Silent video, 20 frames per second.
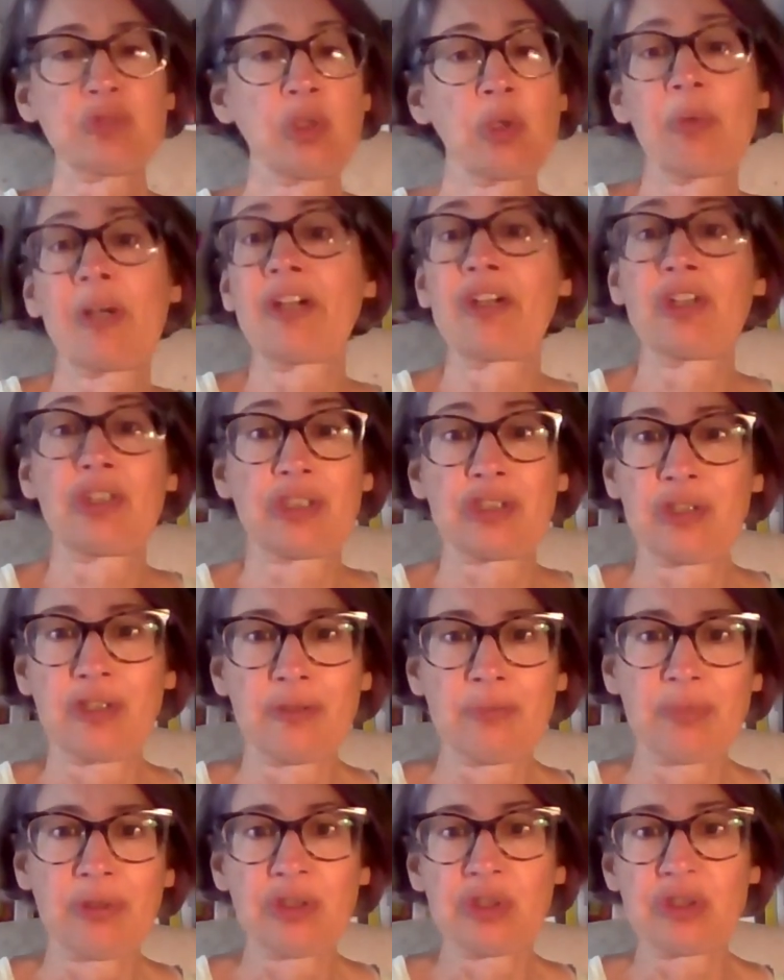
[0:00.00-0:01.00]

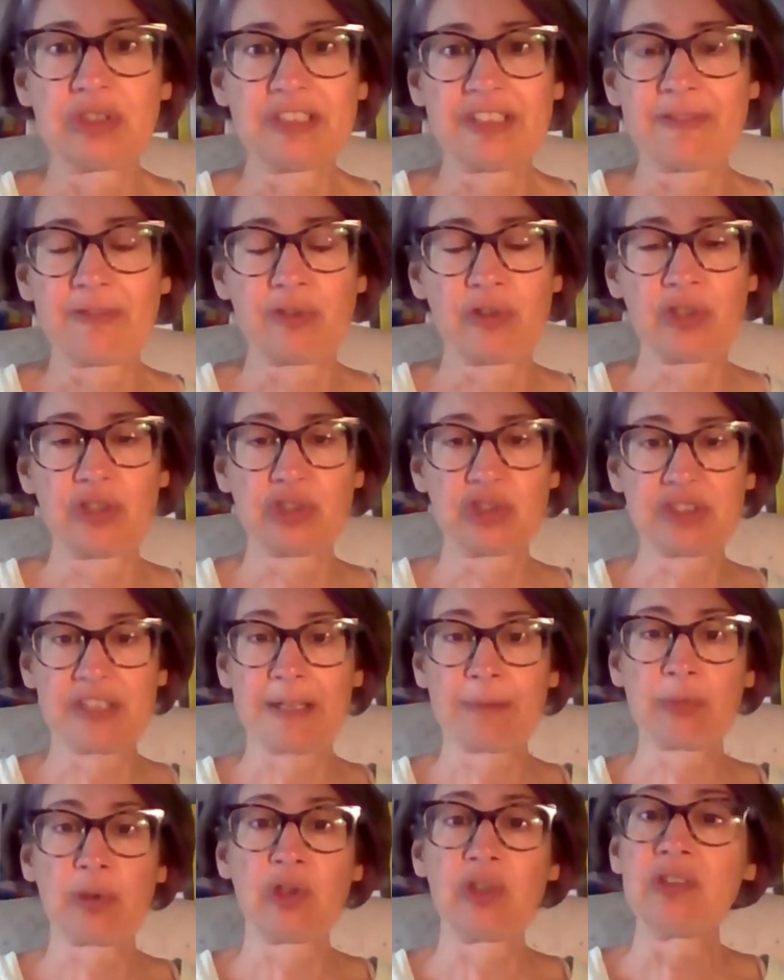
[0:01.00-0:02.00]
numerical ability, for
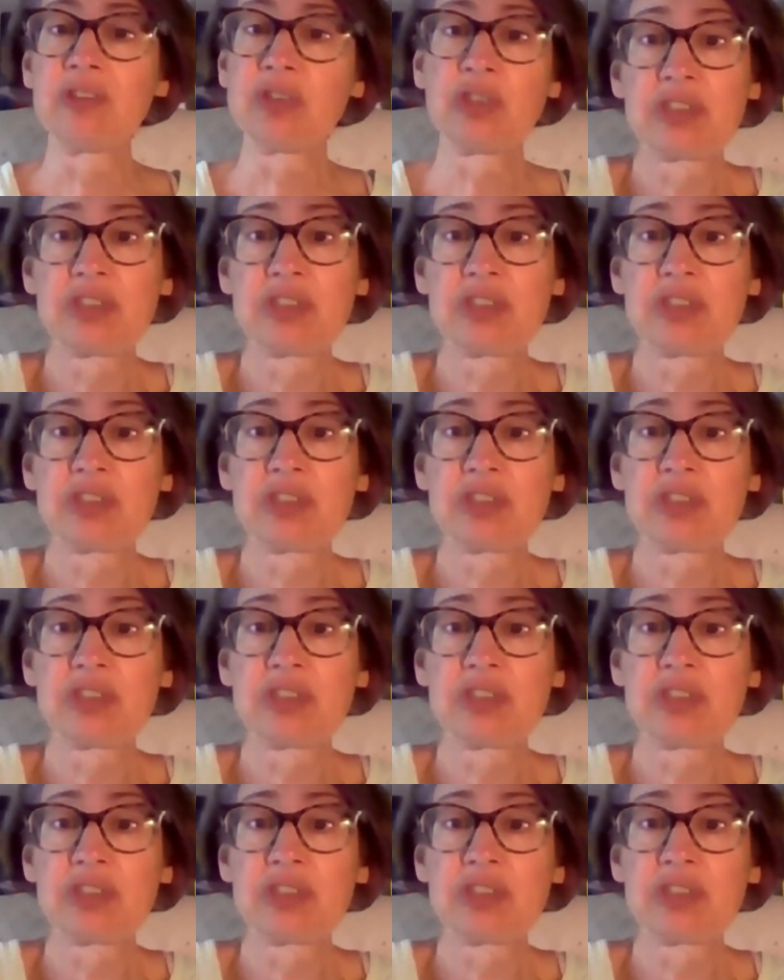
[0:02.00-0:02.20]
example,